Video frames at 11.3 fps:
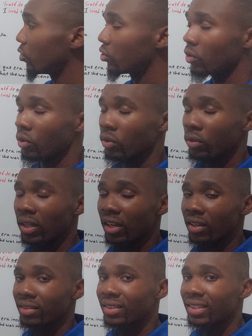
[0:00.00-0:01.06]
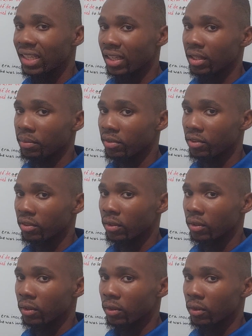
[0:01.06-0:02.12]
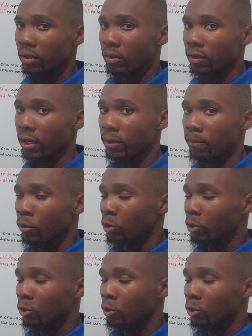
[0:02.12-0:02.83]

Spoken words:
so they are synonyms, right?